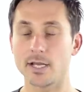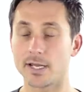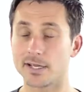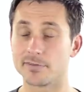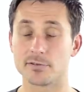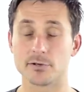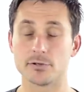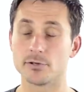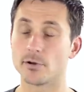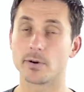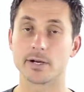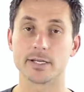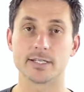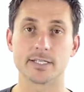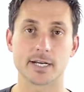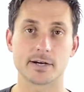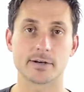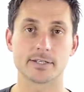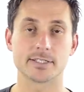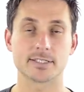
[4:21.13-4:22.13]
I have no
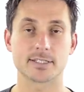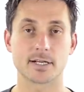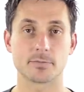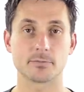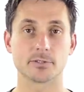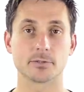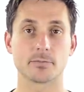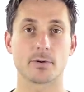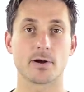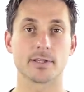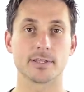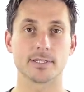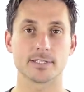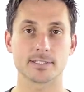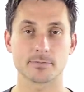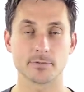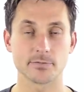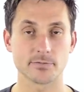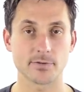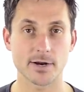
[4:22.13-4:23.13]
idea how I stumbled upon
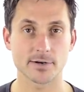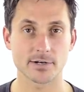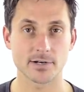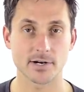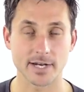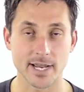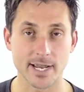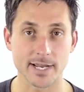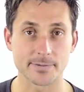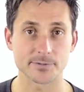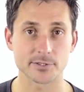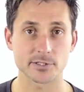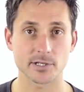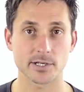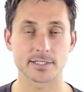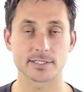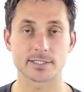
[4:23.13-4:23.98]
this, but found it on Amazon,